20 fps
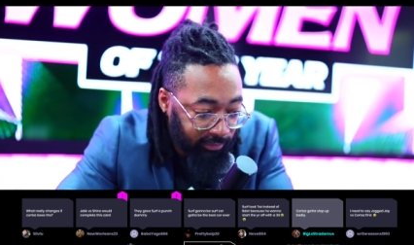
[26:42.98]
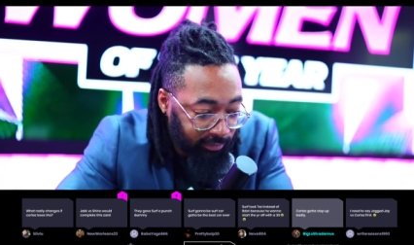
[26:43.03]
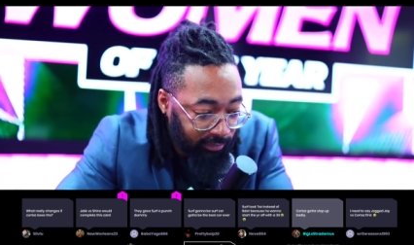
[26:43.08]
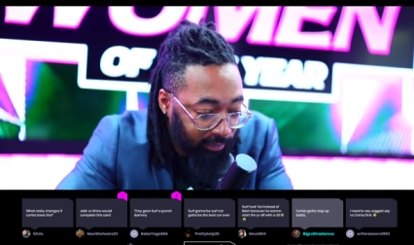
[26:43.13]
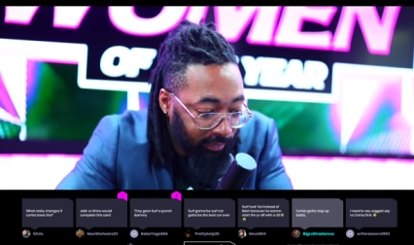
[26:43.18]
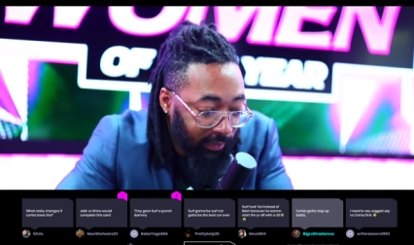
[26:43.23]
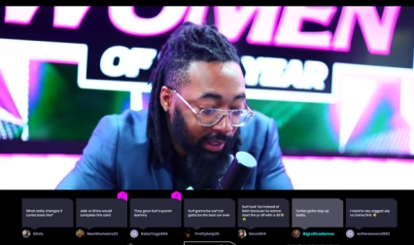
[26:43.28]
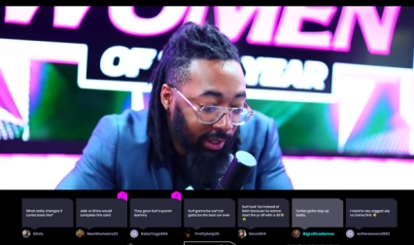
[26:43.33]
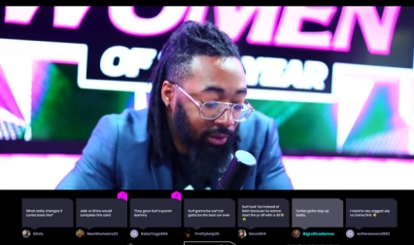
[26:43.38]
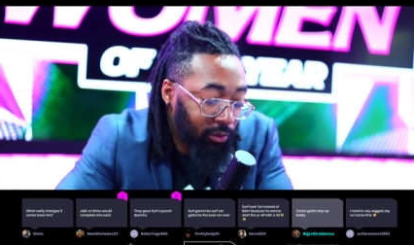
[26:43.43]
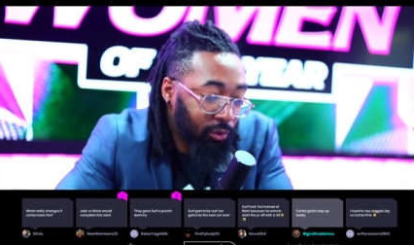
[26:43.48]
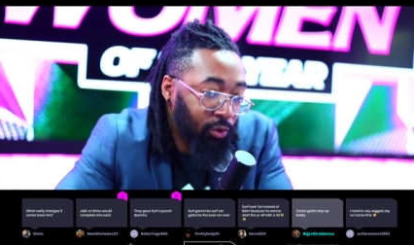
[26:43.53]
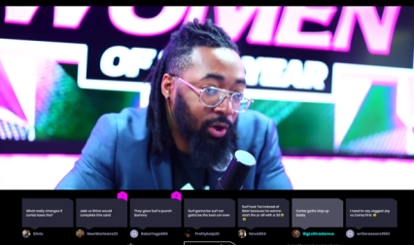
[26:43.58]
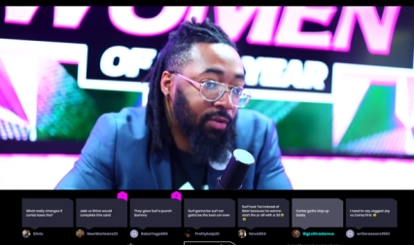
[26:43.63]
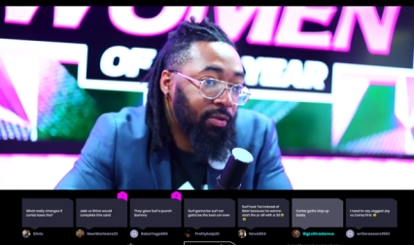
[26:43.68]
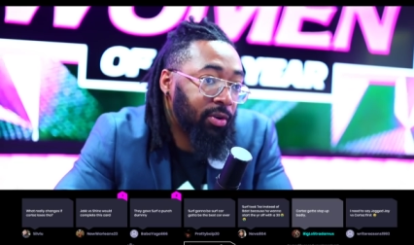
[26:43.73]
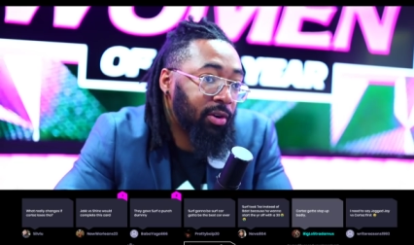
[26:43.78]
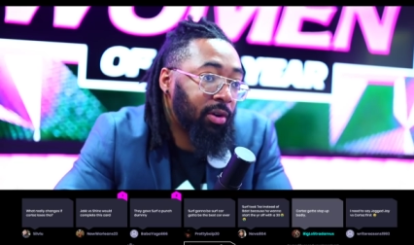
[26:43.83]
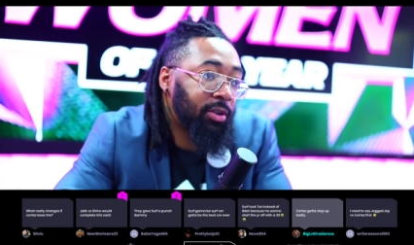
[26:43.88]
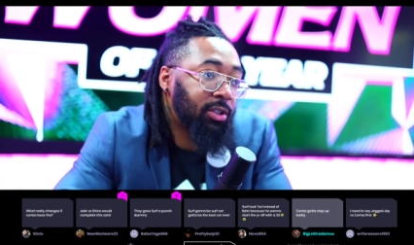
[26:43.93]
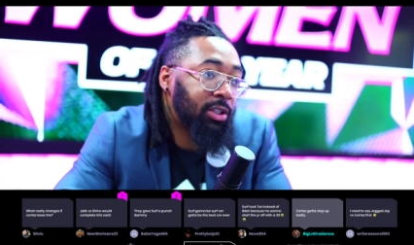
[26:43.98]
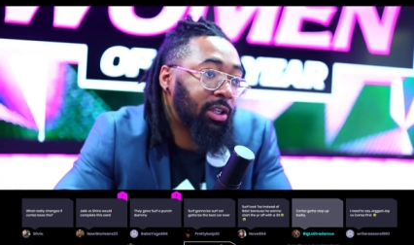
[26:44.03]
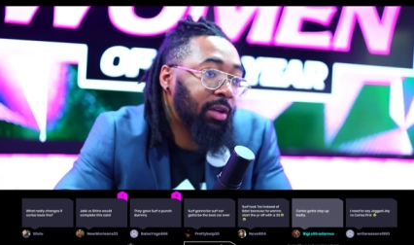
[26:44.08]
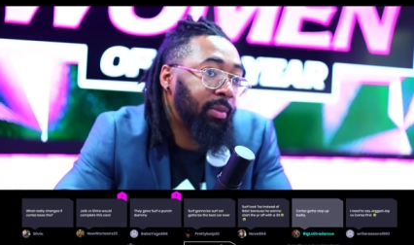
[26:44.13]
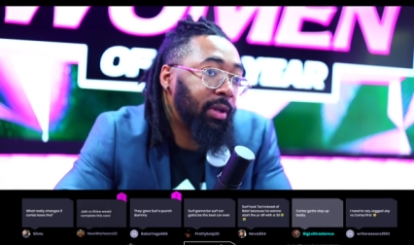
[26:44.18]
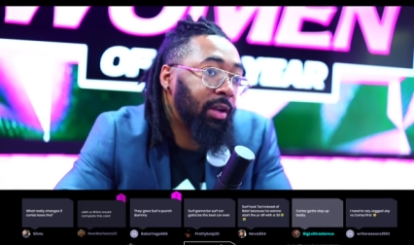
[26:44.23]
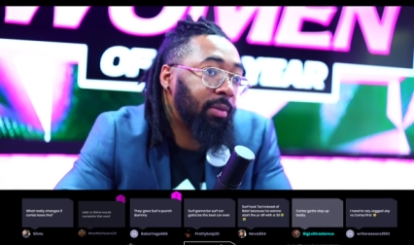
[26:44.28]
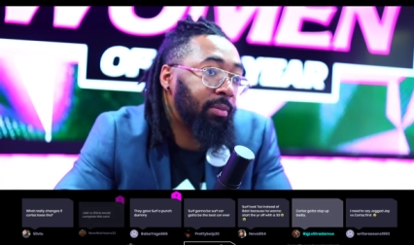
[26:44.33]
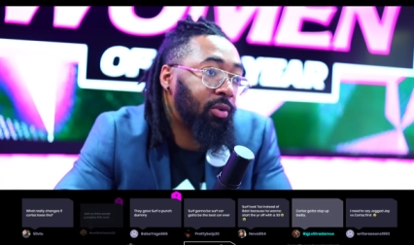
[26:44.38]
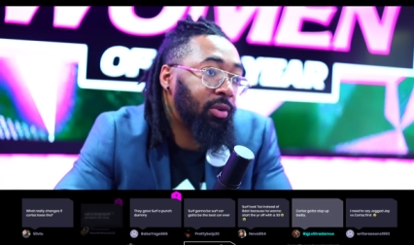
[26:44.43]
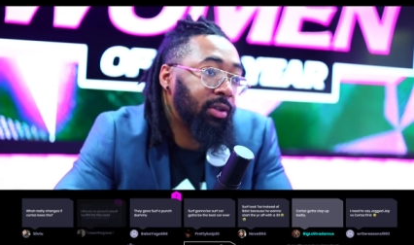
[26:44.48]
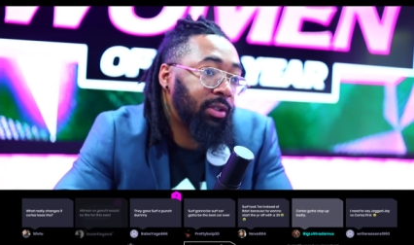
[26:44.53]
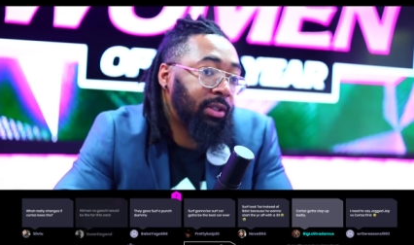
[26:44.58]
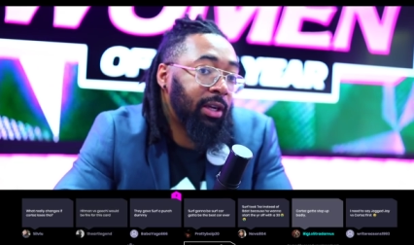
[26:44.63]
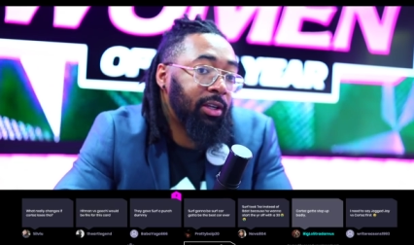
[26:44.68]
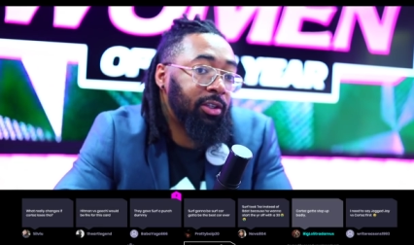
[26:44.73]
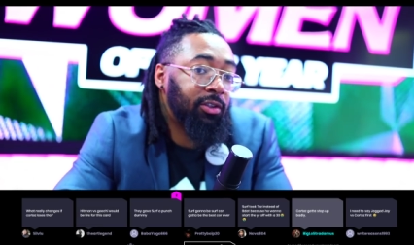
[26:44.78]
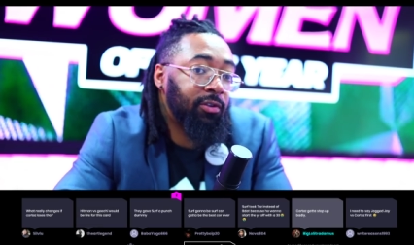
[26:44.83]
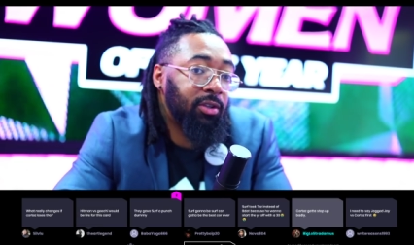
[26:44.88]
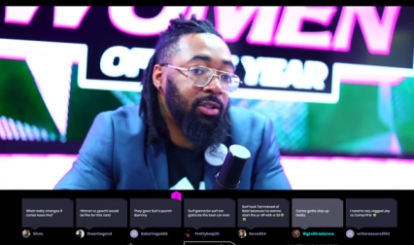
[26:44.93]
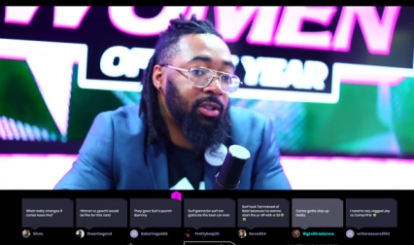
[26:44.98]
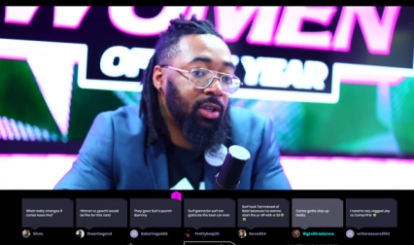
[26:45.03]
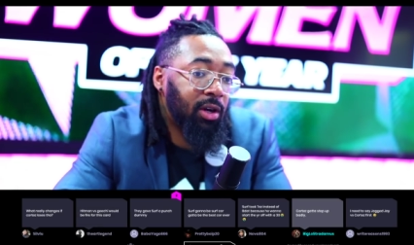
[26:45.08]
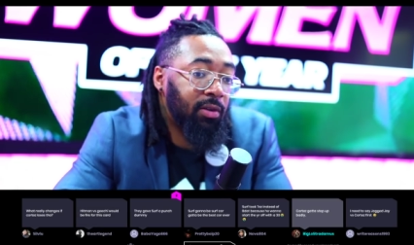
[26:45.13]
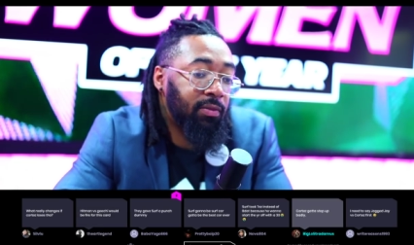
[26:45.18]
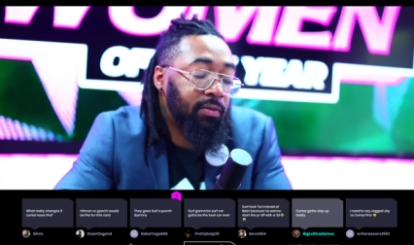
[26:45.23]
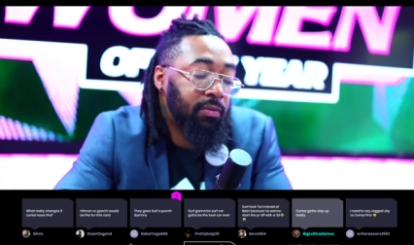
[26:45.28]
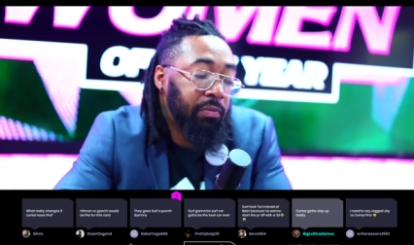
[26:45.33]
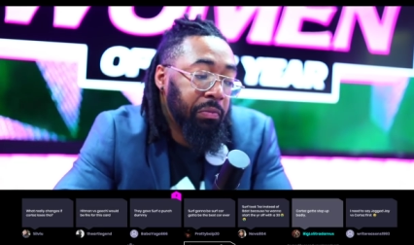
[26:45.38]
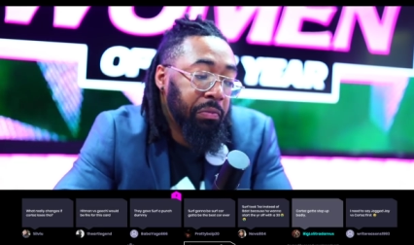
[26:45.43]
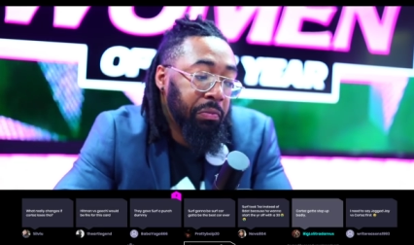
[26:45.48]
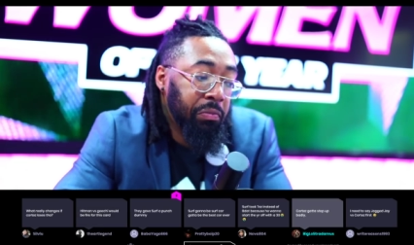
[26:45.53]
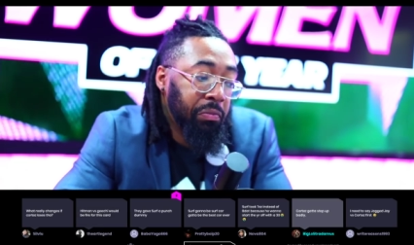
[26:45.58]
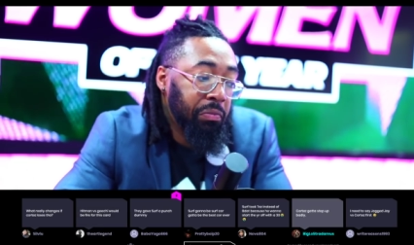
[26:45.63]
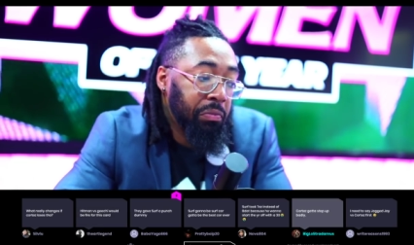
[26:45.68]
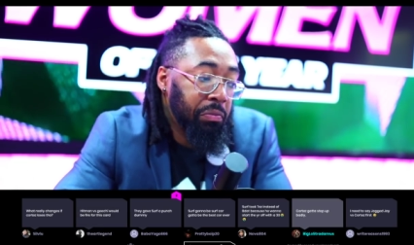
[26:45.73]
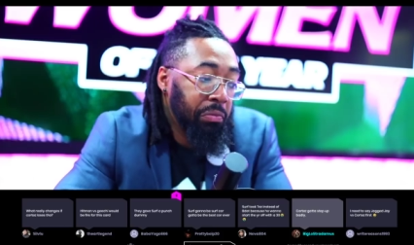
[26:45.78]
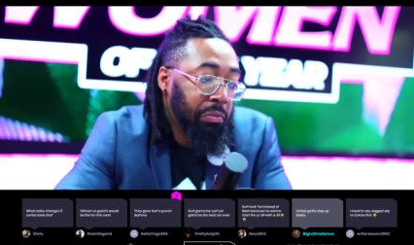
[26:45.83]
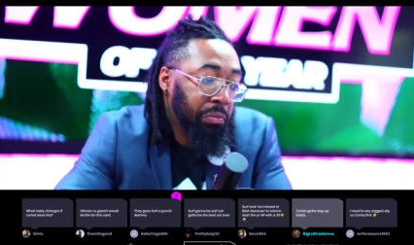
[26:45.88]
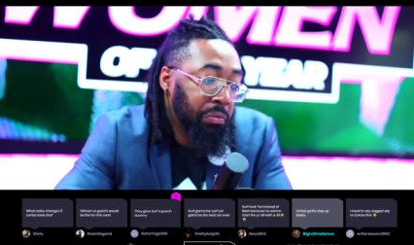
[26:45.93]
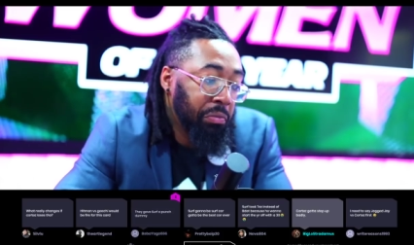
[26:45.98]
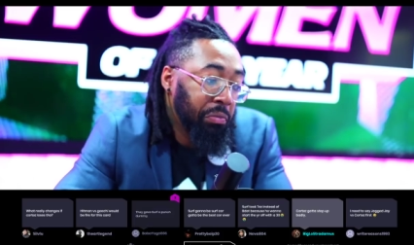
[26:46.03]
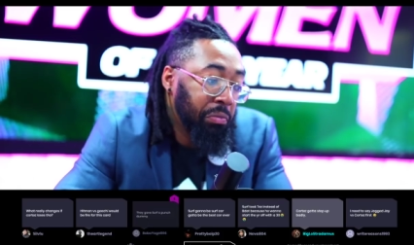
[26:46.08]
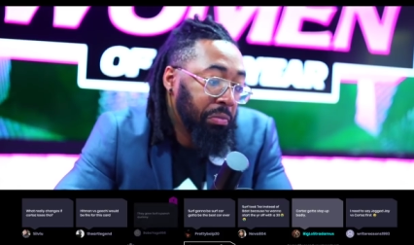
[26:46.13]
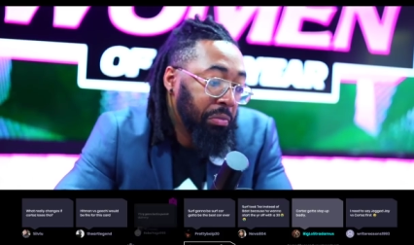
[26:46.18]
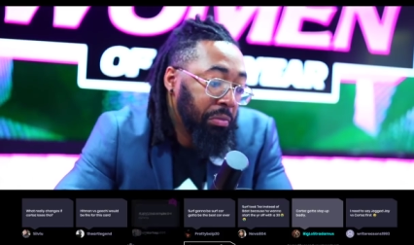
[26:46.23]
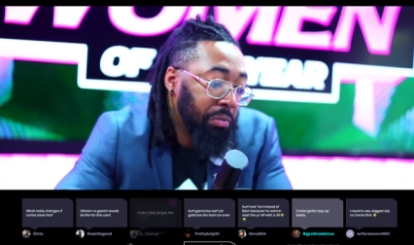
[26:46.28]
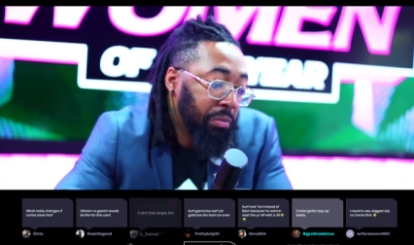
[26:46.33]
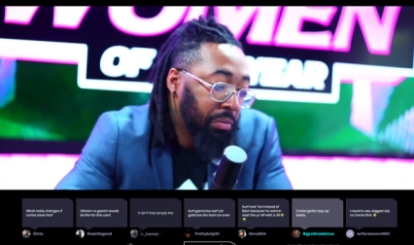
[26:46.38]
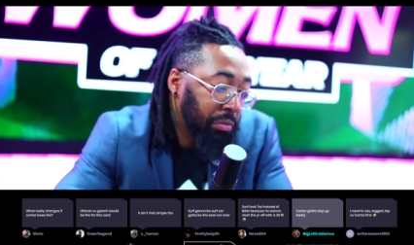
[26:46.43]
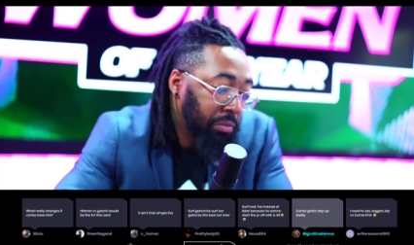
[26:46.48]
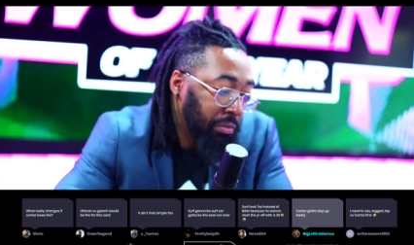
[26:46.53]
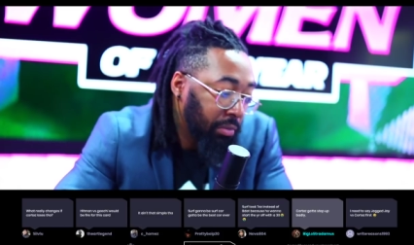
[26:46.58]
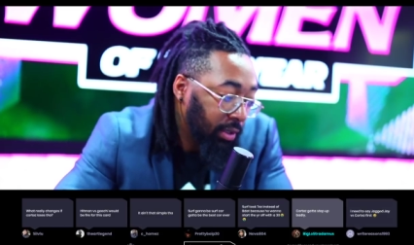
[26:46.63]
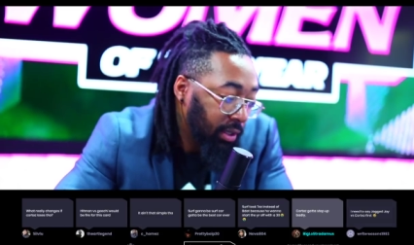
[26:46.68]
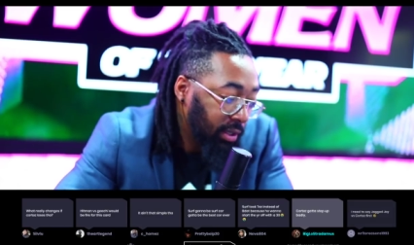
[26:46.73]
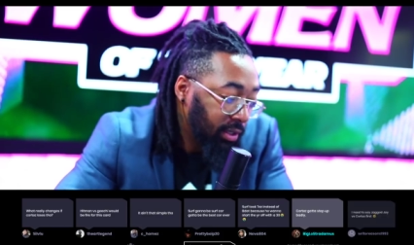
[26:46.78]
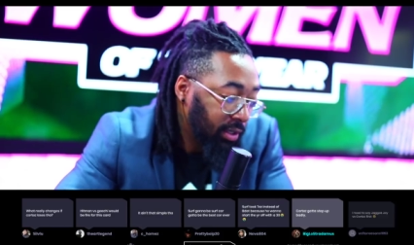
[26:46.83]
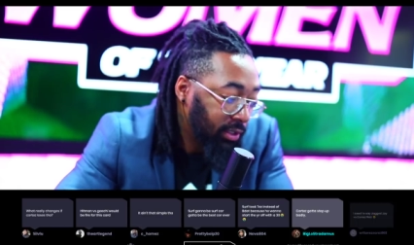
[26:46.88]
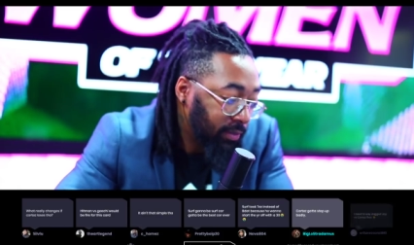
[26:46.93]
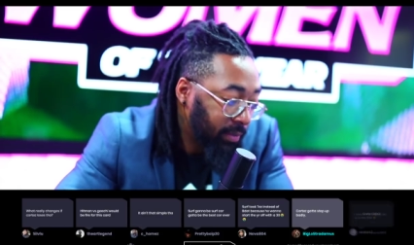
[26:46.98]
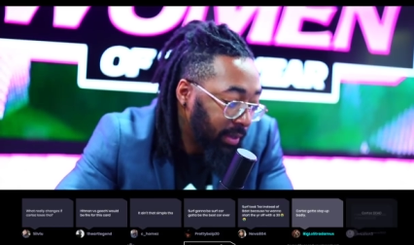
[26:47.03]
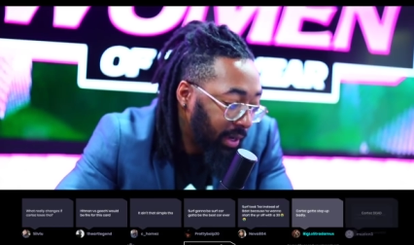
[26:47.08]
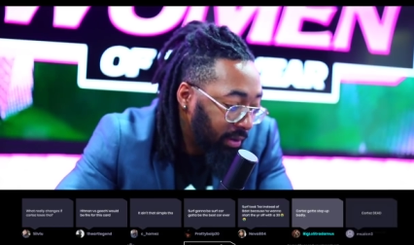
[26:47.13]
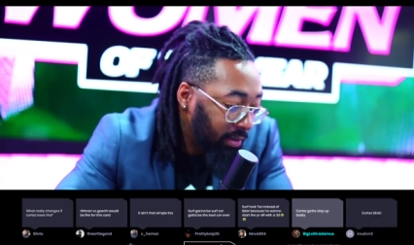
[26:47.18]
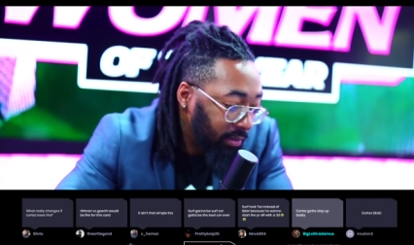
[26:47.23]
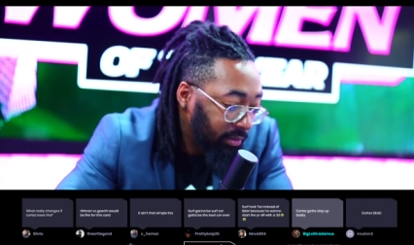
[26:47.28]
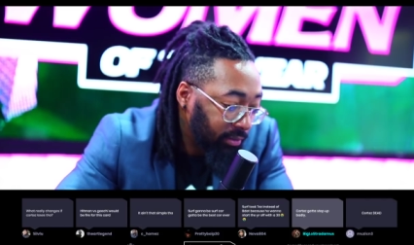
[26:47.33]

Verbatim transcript: And you never know, this could be a more dangerous Surf in this battle.